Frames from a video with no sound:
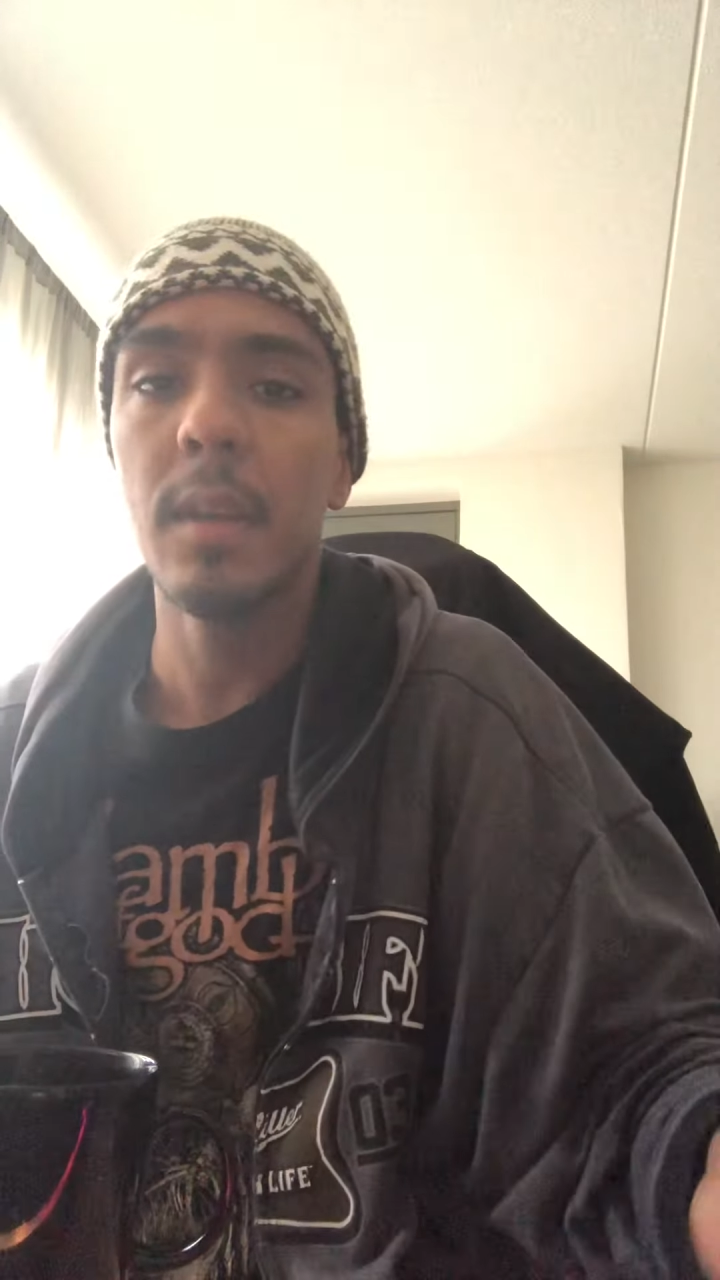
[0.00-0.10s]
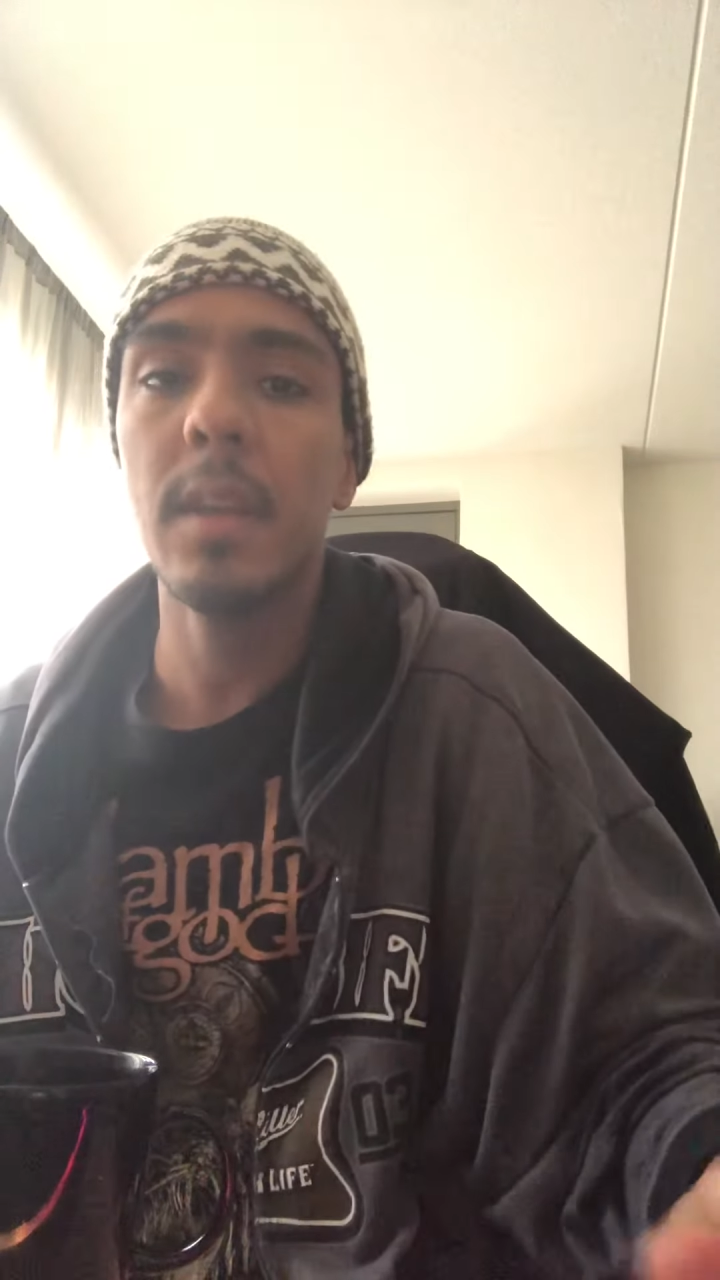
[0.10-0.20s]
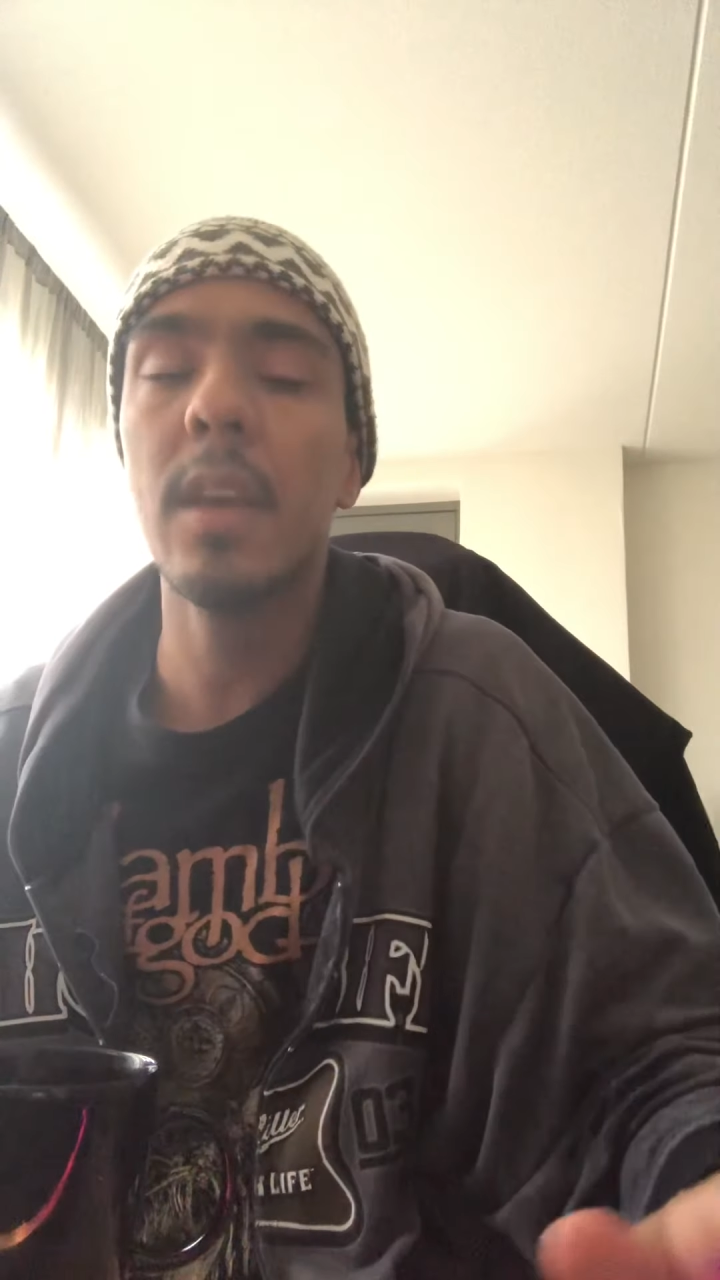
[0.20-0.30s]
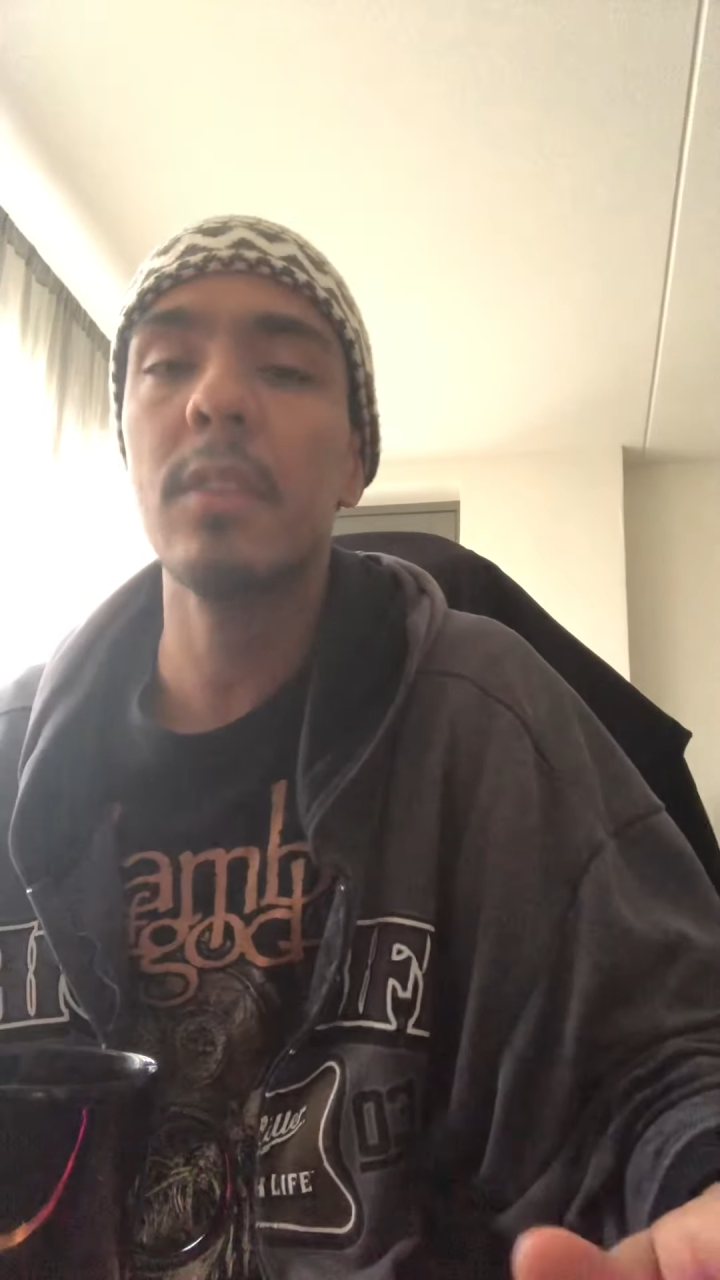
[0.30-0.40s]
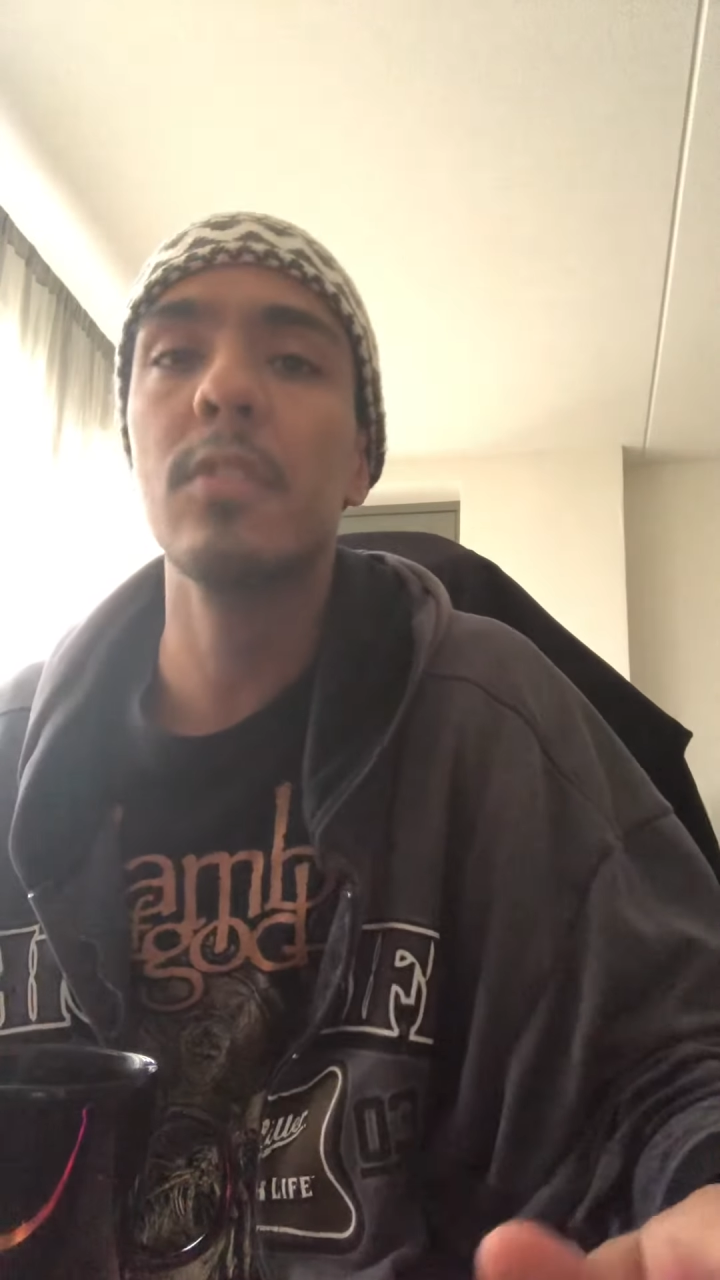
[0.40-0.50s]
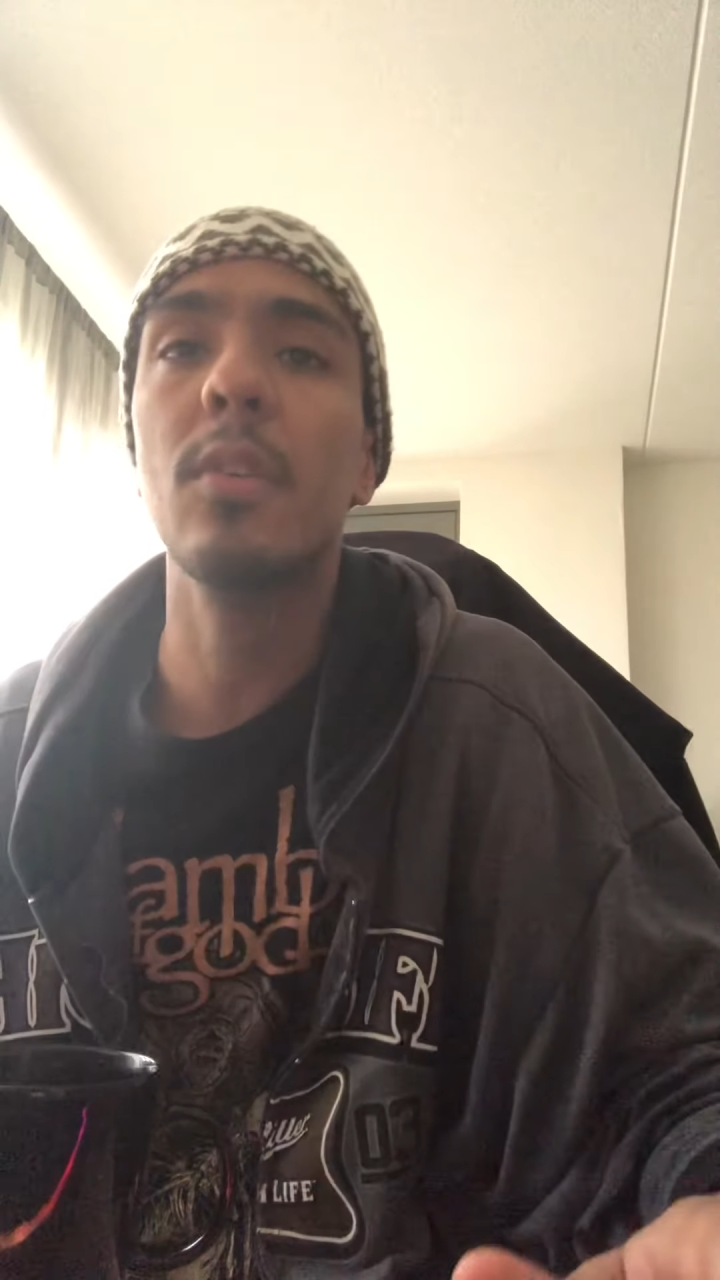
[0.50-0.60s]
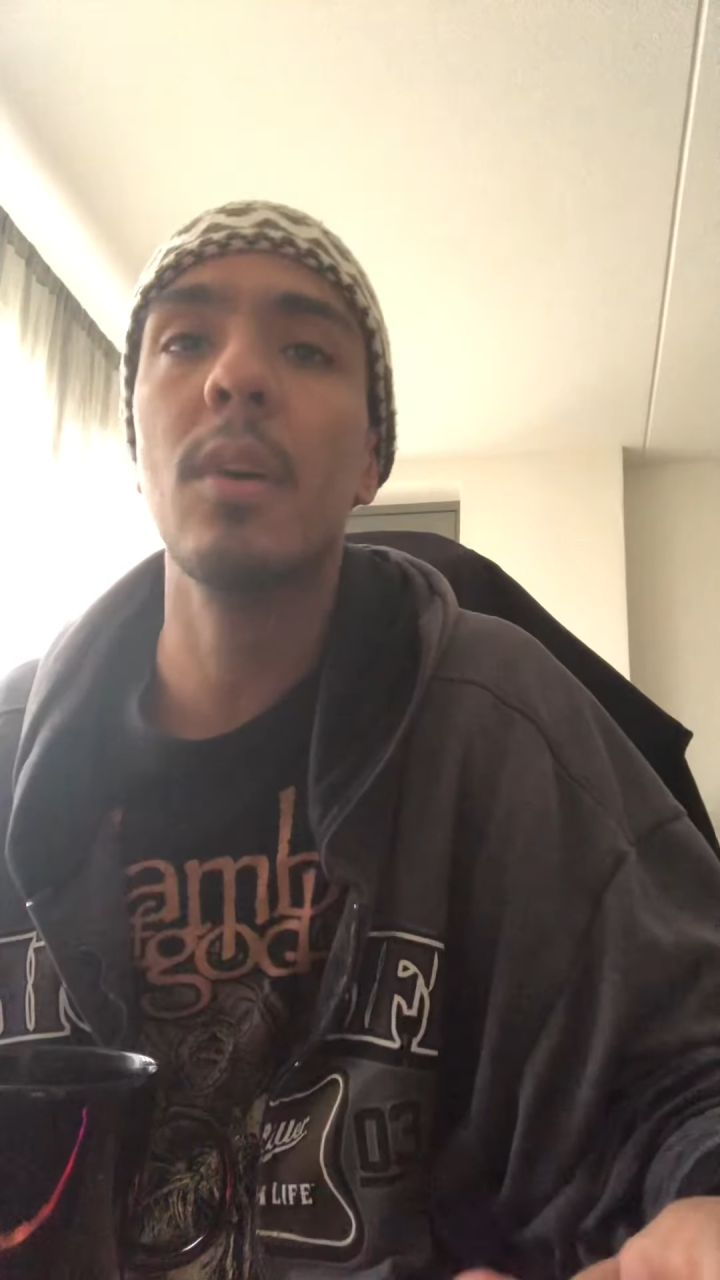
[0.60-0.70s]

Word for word: Yeah, so